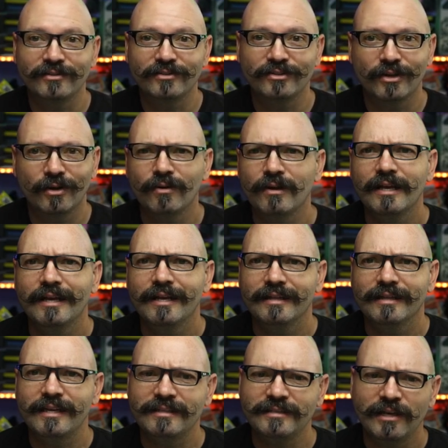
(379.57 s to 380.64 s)
So
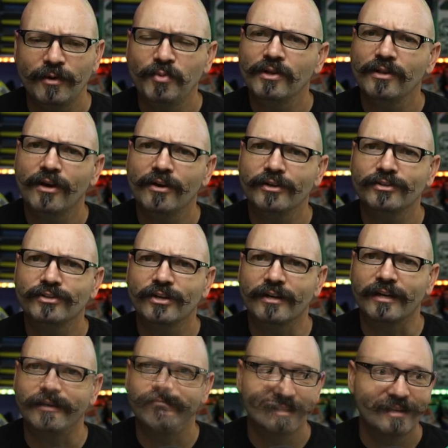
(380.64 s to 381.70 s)
let us help you along your journey.